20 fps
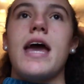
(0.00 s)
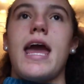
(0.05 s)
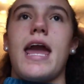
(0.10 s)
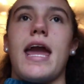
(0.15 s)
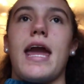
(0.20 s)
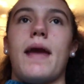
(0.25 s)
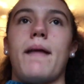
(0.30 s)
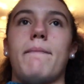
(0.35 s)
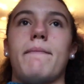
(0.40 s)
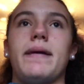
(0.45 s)

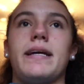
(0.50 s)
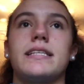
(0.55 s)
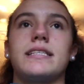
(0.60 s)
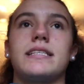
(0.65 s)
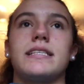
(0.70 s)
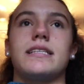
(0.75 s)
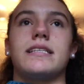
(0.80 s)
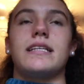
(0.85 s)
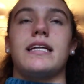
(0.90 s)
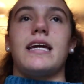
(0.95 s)
and
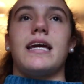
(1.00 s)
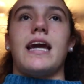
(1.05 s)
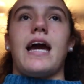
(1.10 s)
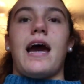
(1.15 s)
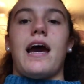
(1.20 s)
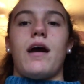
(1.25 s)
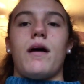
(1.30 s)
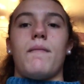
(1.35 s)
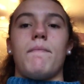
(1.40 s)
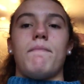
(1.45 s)
basically
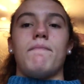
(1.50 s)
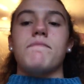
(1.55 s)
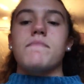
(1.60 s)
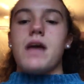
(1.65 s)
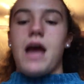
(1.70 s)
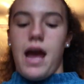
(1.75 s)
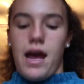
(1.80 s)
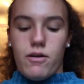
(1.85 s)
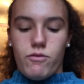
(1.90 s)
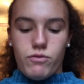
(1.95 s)

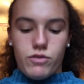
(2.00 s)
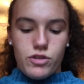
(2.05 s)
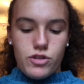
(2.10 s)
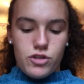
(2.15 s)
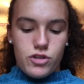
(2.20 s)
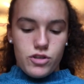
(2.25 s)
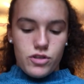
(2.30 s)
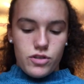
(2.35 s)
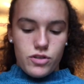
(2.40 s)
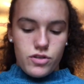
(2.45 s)
I was
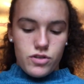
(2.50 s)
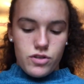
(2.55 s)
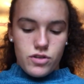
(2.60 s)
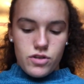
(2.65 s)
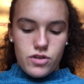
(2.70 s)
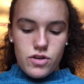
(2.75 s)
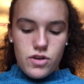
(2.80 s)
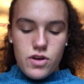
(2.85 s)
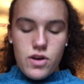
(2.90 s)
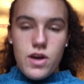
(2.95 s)
just
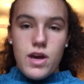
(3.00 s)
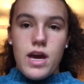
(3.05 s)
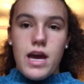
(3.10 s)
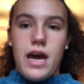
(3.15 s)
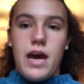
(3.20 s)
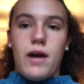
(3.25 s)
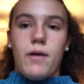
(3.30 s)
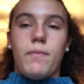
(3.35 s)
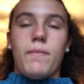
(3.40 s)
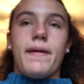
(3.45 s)

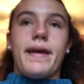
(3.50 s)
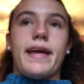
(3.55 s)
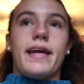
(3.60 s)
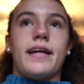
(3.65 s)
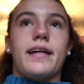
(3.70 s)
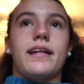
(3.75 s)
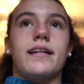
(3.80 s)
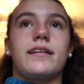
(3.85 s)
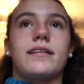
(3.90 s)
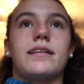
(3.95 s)
helping.